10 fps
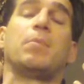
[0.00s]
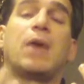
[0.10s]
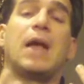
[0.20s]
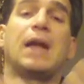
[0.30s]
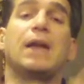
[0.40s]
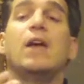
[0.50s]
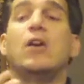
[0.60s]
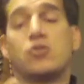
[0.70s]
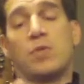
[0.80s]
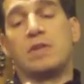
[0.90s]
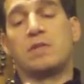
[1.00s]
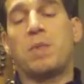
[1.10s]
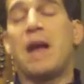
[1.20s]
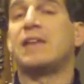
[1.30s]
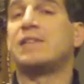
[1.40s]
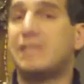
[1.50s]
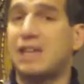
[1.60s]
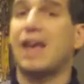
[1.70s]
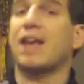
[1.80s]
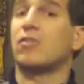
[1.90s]
brain. So when the spine is
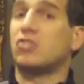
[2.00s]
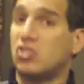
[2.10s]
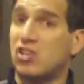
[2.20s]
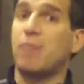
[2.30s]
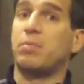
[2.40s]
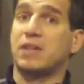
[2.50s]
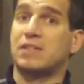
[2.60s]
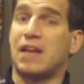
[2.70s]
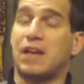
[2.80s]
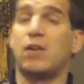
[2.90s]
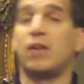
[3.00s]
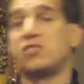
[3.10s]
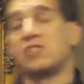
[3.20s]
sick or subluxated, right,